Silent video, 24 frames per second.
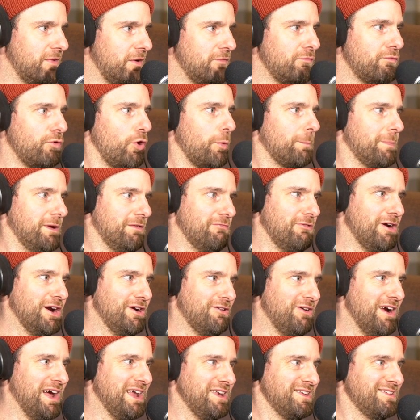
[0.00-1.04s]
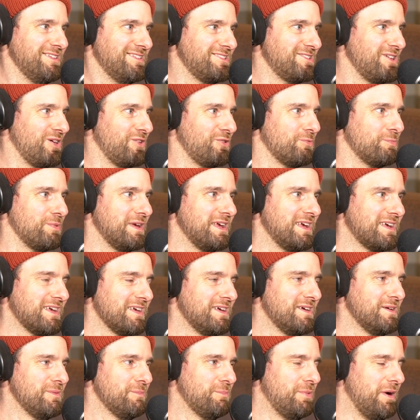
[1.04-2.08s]
floppy rear end, so to speak,
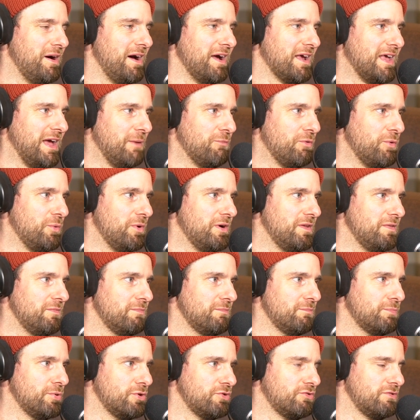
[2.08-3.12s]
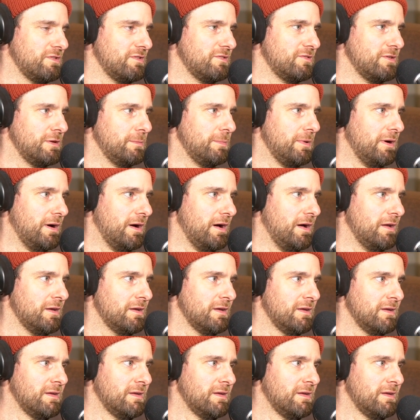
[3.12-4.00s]
but again, we weren't pushing super hard.